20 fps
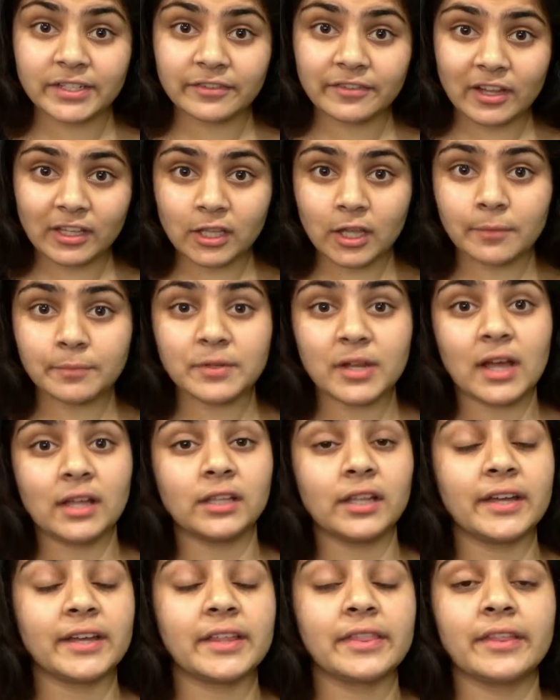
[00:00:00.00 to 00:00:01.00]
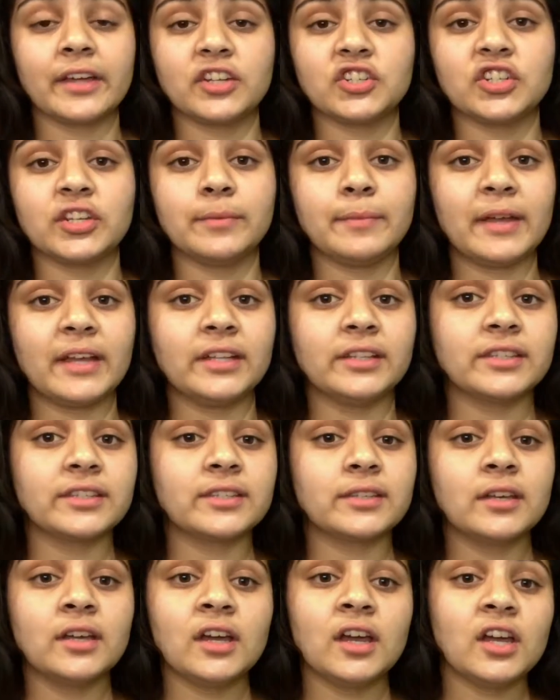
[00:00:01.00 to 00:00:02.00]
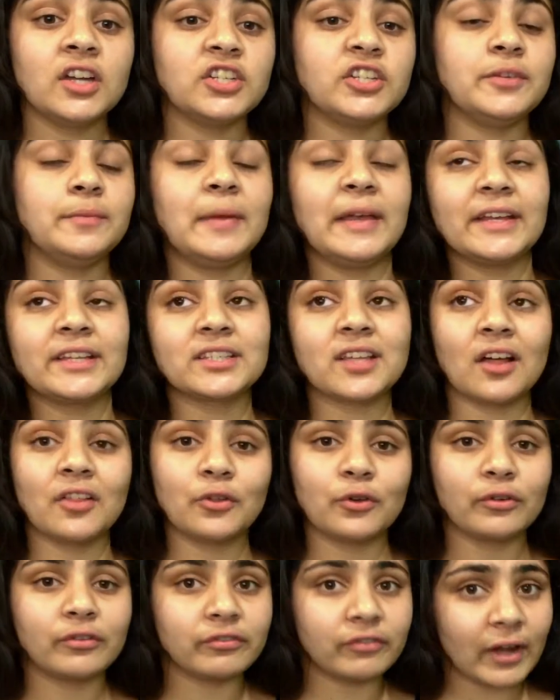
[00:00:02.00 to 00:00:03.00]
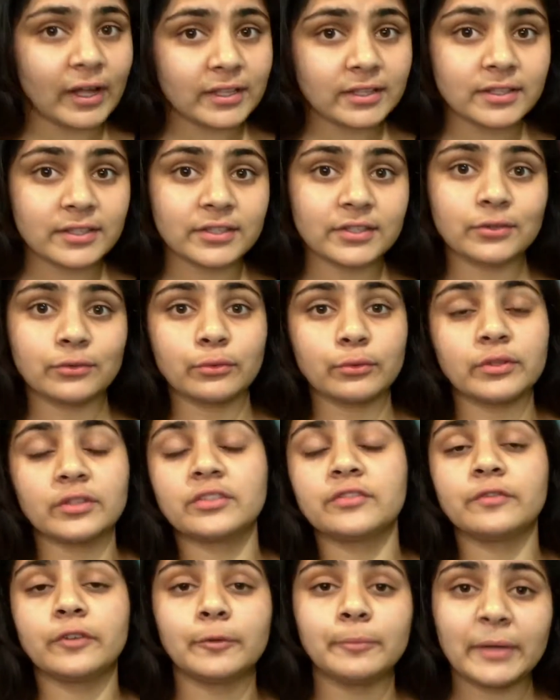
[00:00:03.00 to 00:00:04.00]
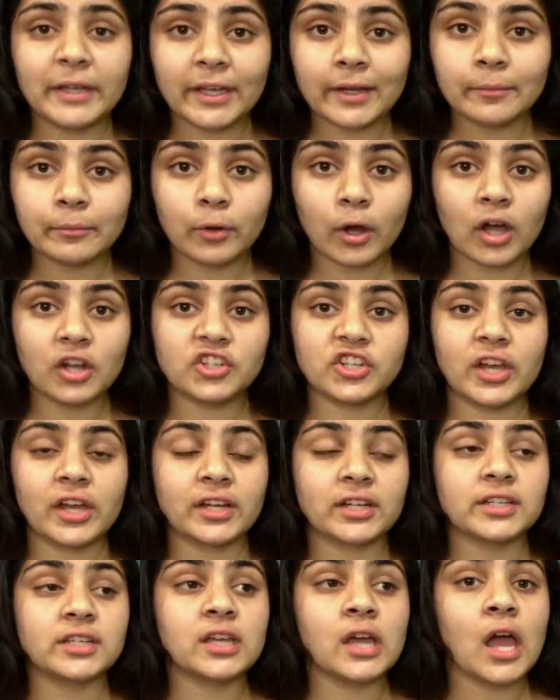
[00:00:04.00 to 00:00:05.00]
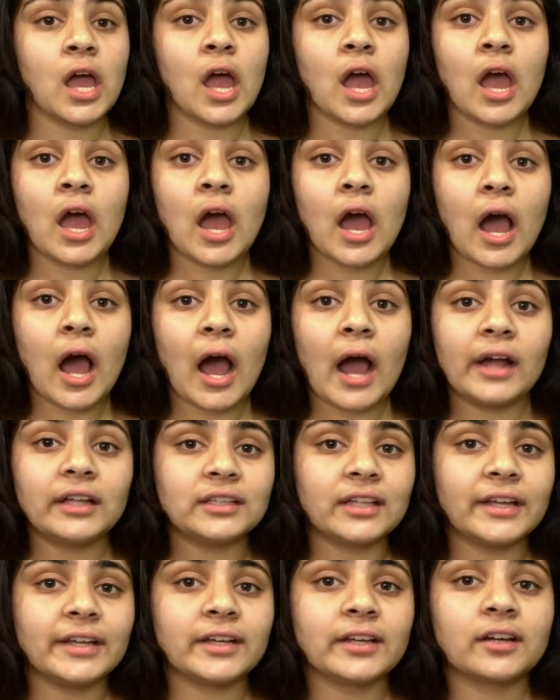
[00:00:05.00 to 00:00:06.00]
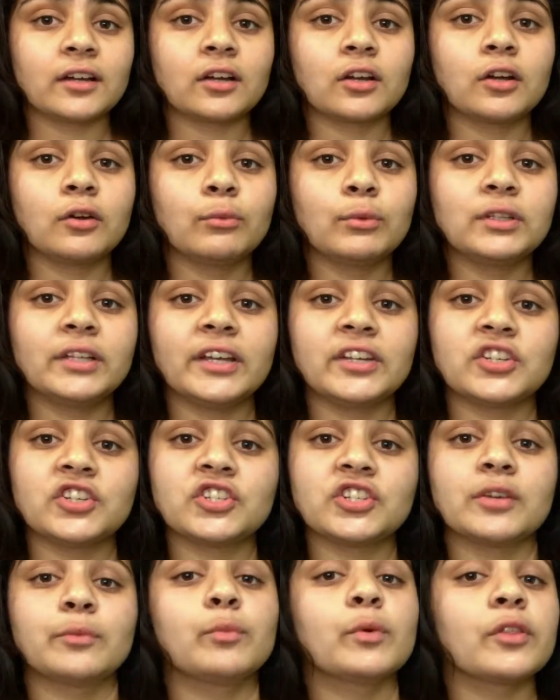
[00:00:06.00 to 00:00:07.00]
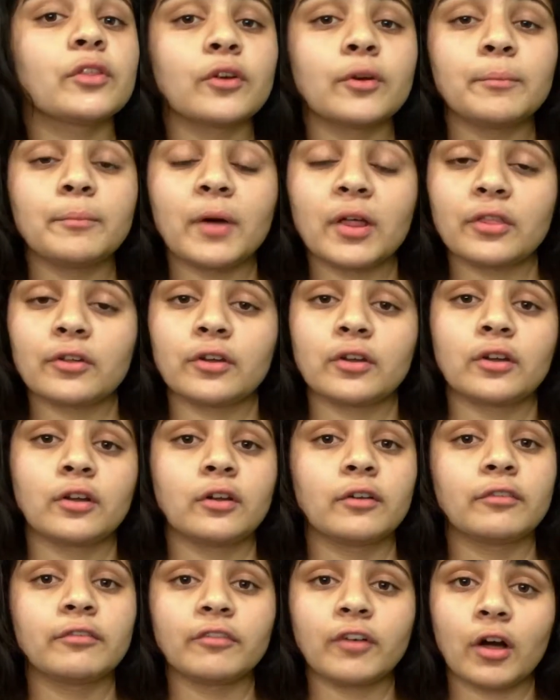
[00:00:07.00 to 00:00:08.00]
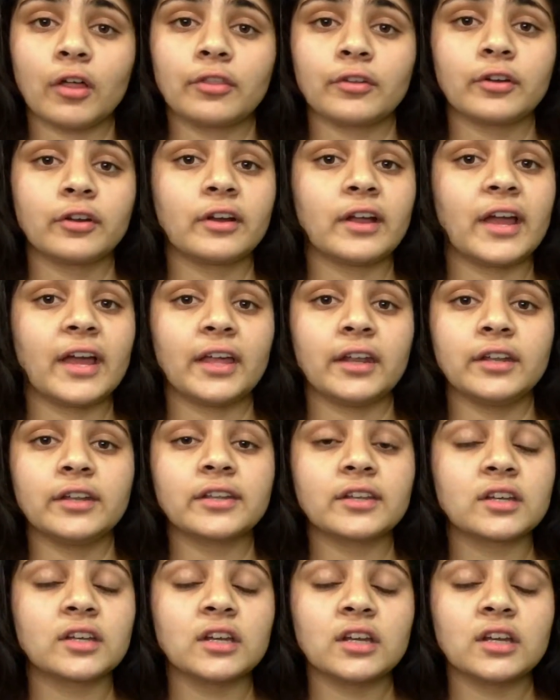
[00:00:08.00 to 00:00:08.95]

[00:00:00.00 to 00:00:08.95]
developed. I like that she makes other friends through this filmmaking project. I like her relationship with her mother, her father, and